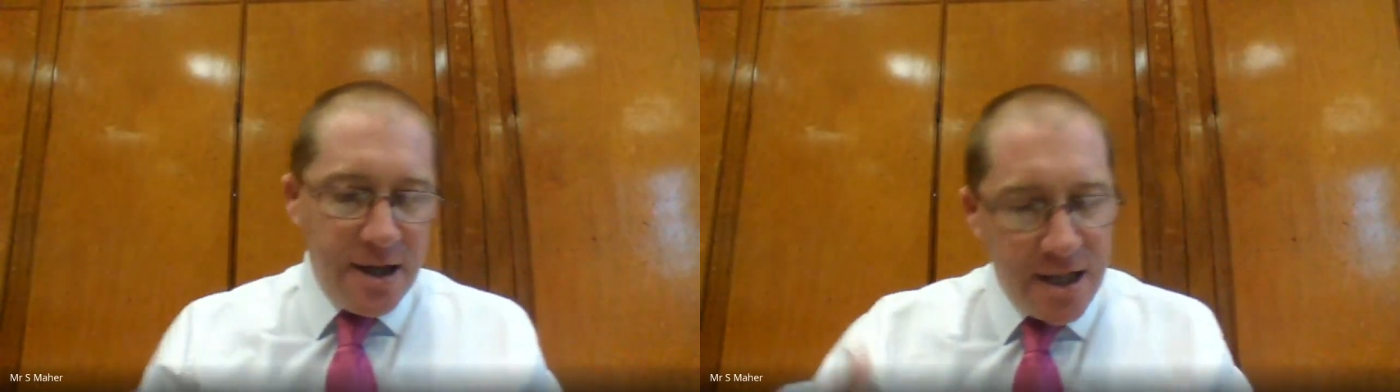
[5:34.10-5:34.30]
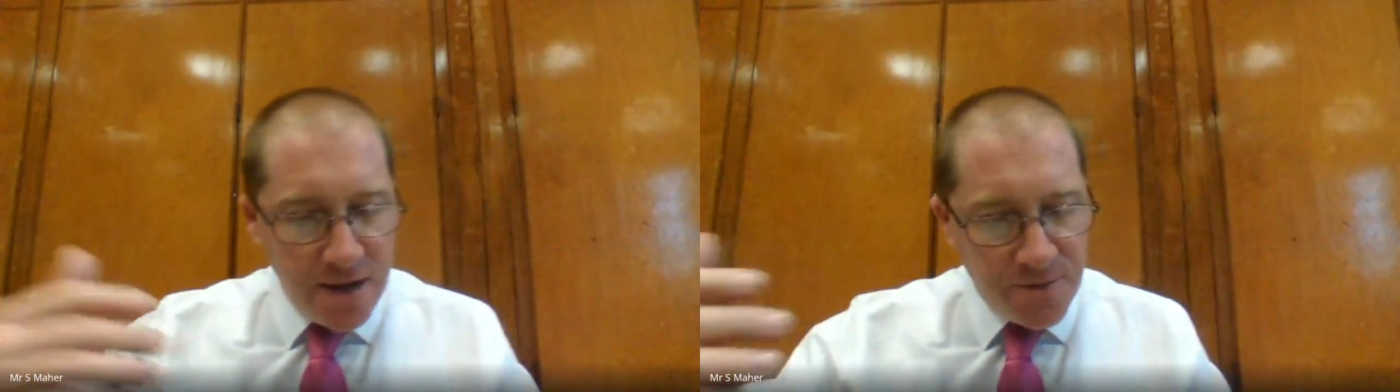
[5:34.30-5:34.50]

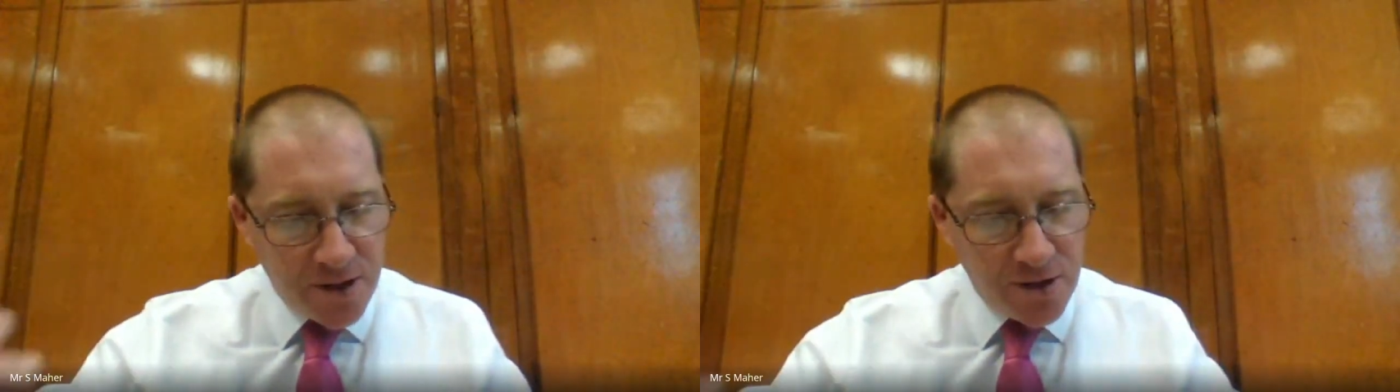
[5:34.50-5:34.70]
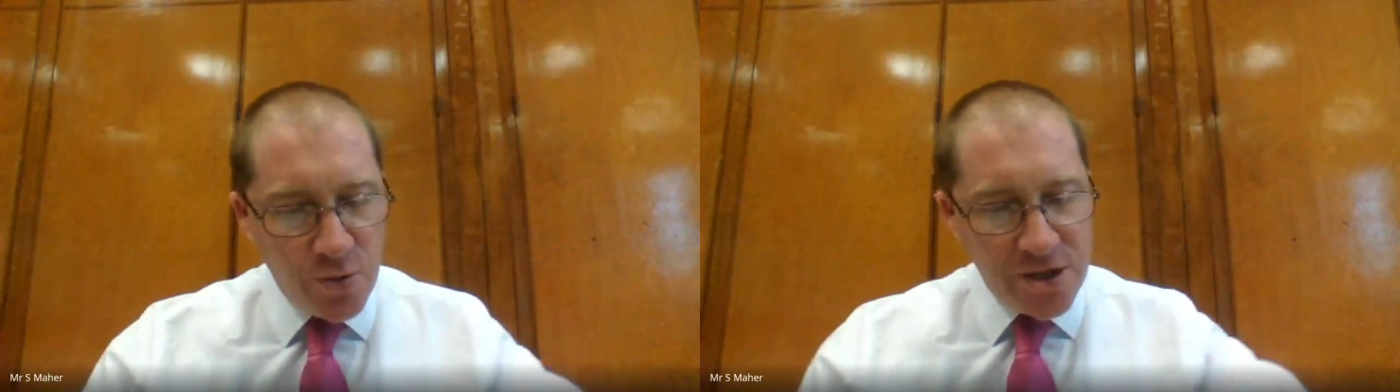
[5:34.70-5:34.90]
In the
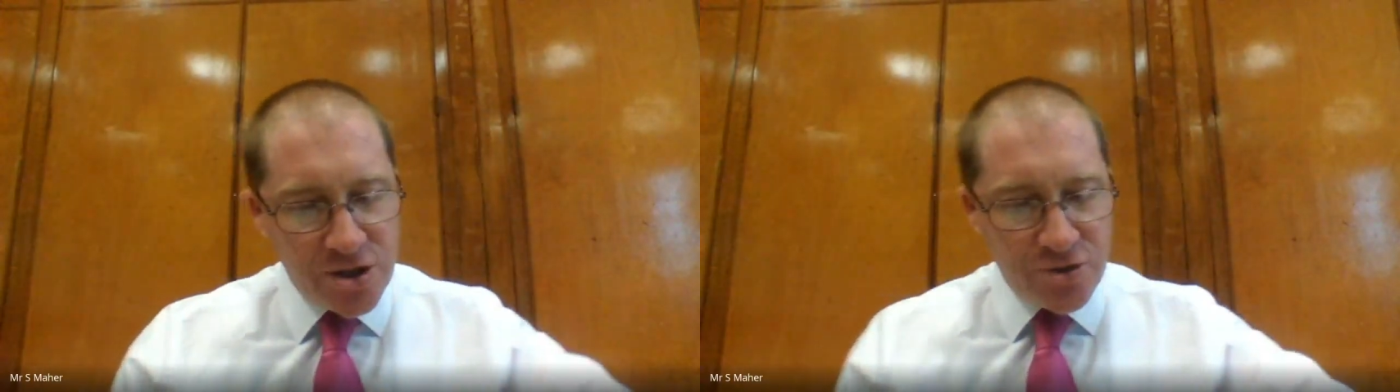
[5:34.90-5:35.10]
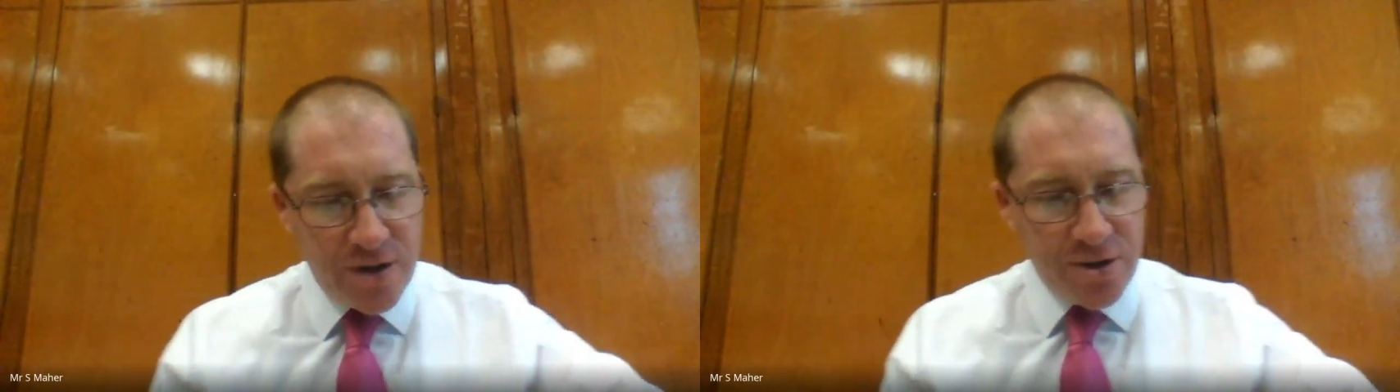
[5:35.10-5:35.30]
evening, the
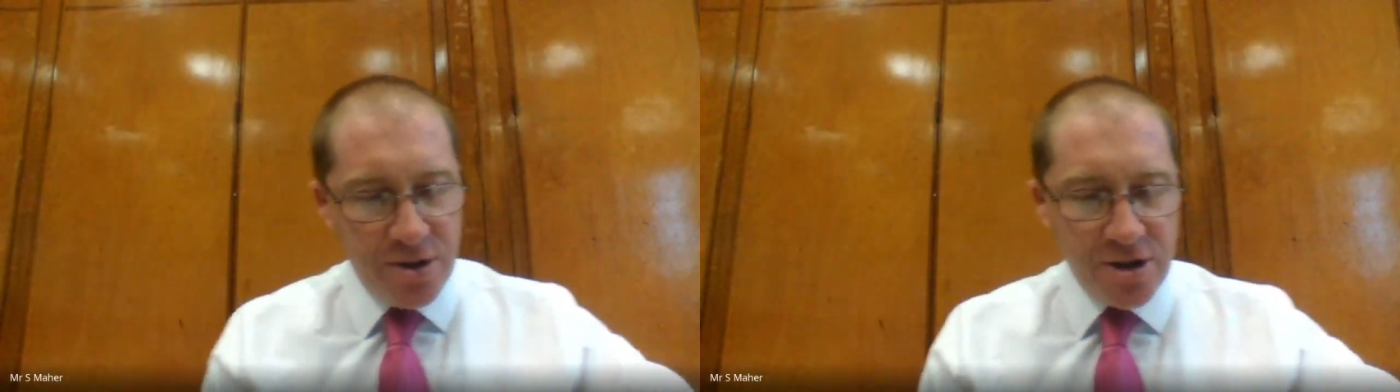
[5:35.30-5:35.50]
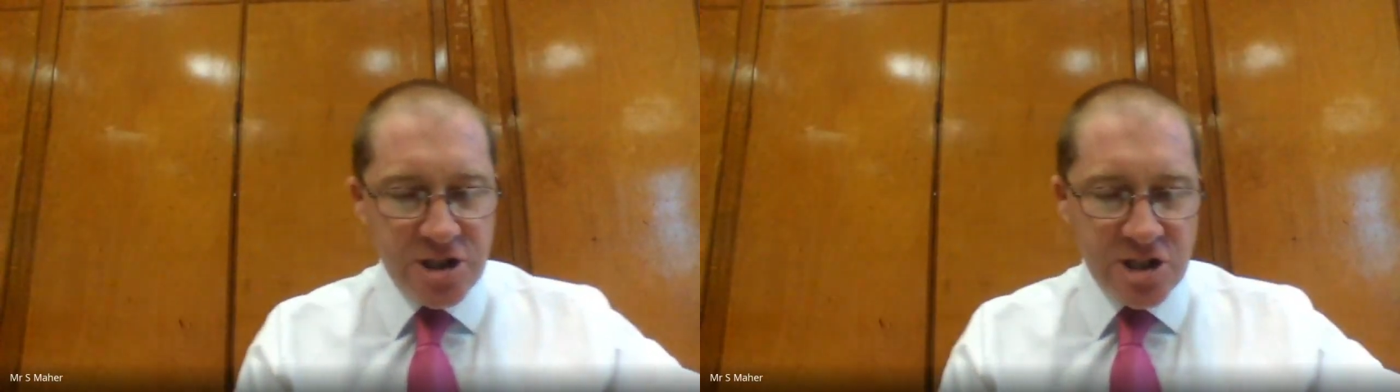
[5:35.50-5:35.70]
wind
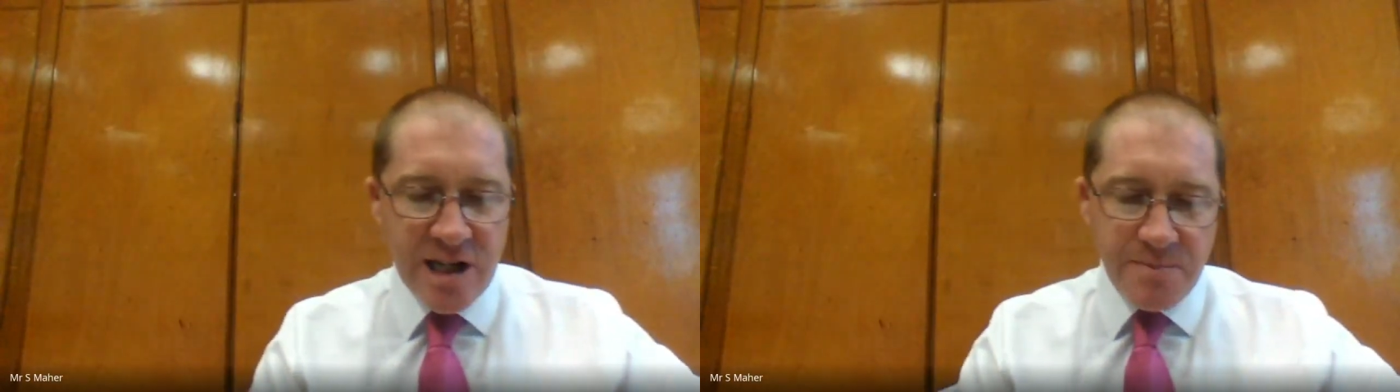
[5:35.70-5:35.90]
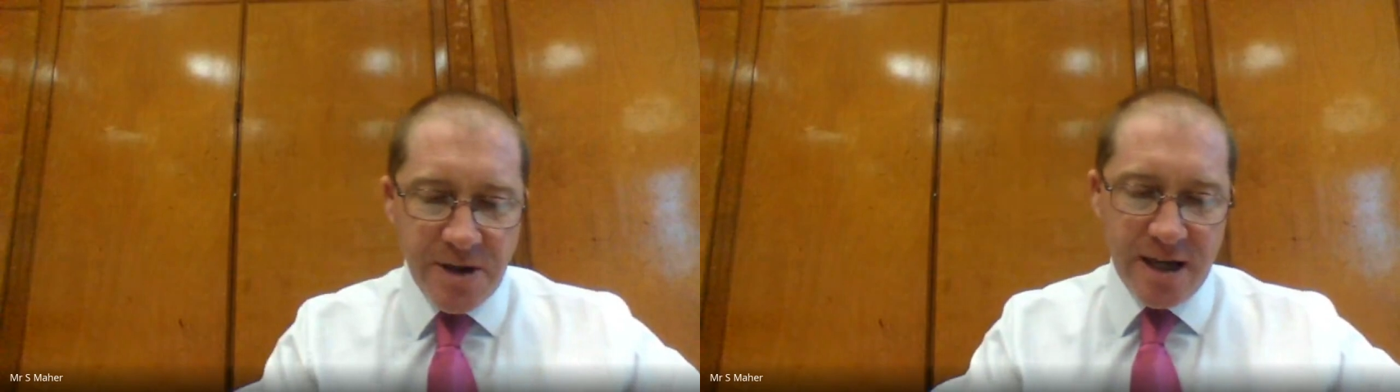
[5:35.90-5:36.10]
strengthened and
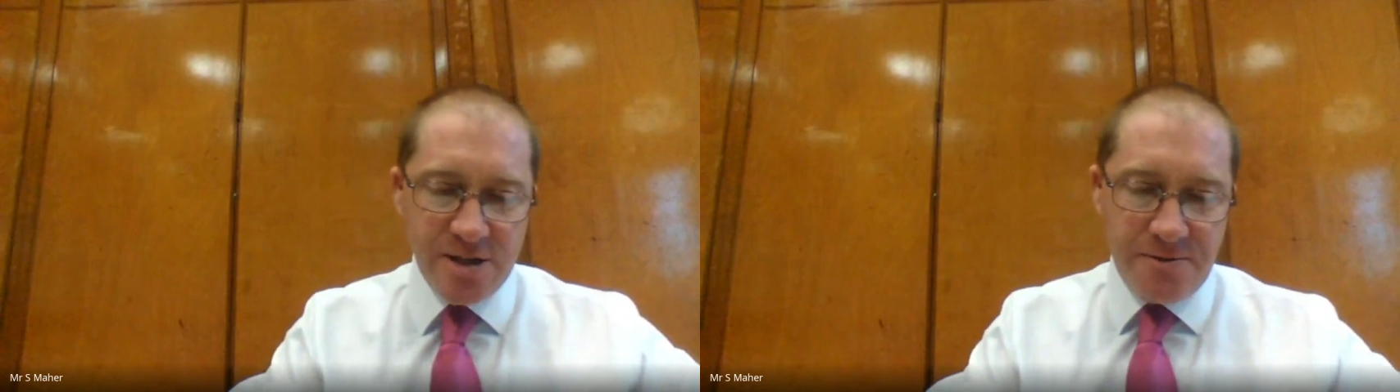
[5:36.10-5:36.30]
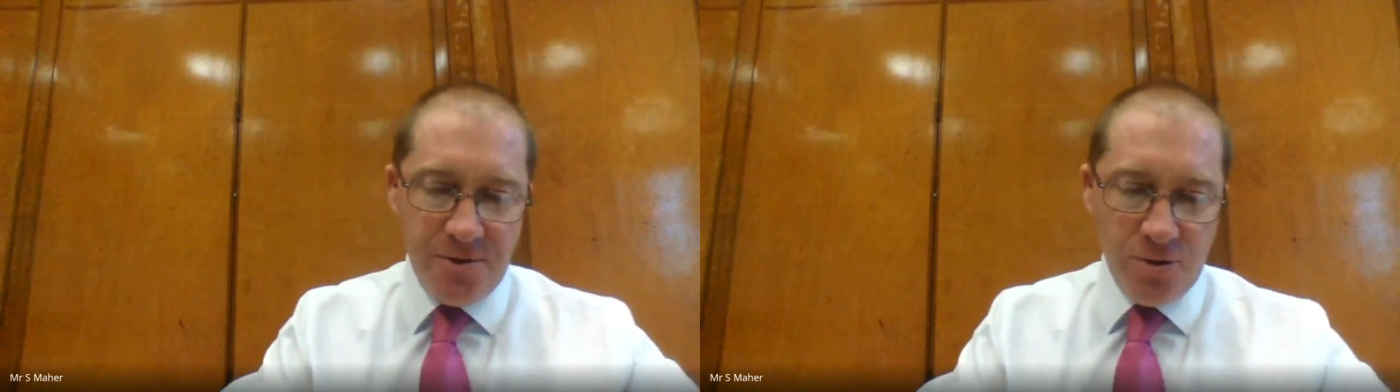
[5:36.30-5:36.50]
sleet
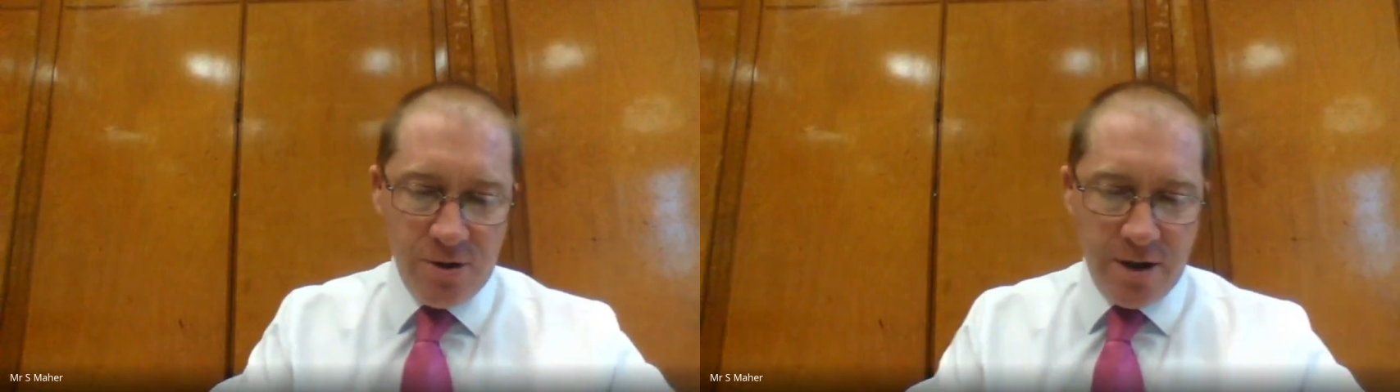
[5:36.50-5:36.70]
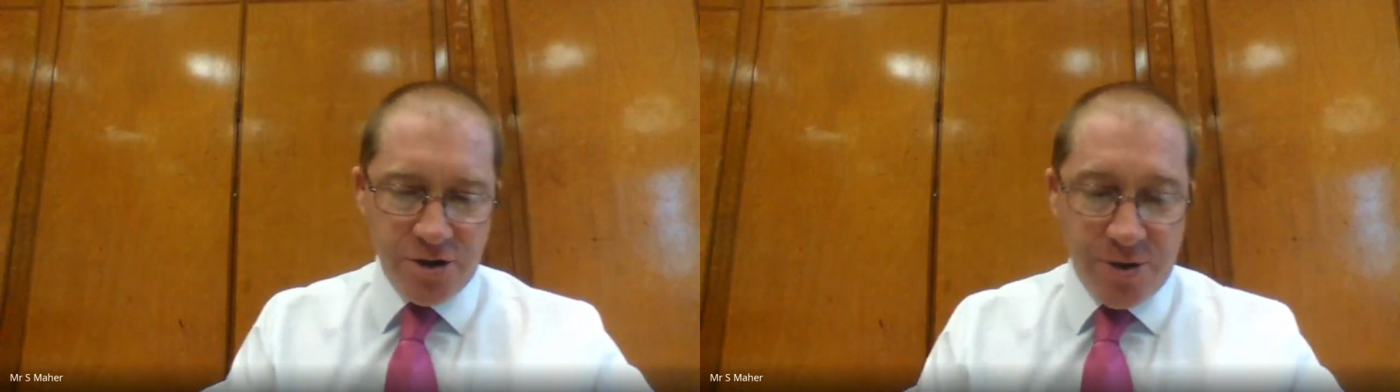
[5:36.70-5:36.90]
began to fall.